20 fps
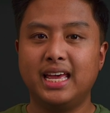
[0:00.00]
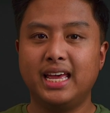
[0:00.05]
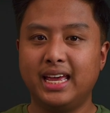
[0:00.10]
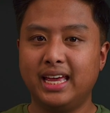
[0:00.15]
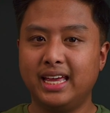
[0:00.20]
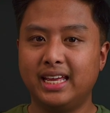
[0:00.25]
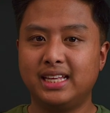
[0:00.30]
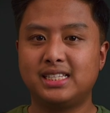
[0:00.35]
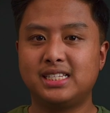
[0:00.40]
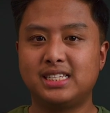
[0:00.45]

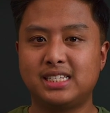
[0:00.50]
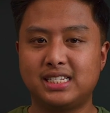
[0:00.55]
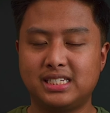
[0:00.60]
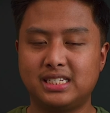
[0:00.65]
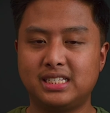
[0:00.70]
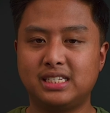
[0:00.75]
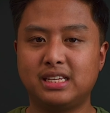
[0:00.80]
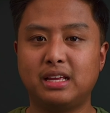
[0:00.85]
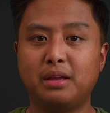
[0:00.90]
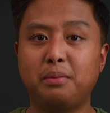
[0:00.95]

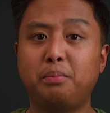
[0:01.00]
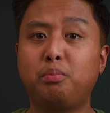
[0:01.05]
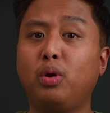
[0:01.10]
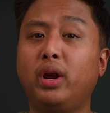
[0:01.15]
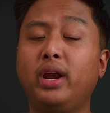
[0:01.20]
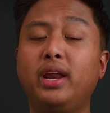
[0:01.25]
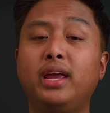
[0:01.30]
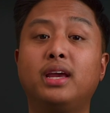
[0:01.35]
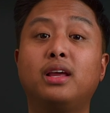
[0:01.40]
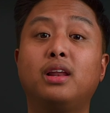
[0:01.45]
it's
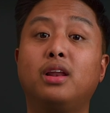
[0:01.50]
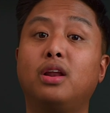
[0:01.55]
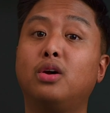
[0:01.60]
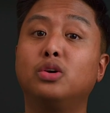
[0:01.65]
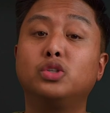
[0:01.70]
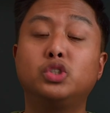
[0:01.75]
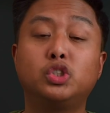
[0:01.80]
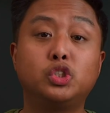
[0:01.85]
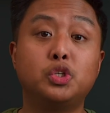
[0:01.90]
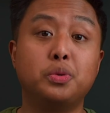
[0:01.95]
pretty
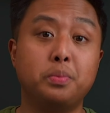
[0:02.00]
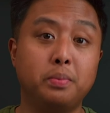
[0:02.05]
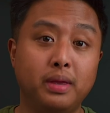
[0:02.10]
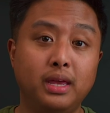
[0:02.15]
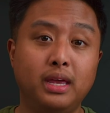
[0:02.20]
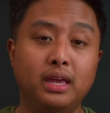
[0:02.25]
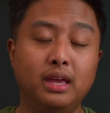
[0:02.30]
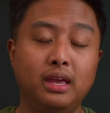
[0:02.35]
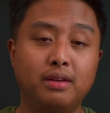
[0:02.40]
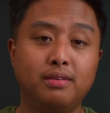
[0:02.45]
close to
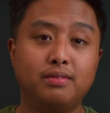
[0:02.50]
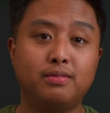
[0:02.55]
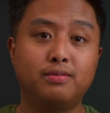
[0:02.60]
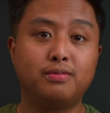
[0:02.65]
me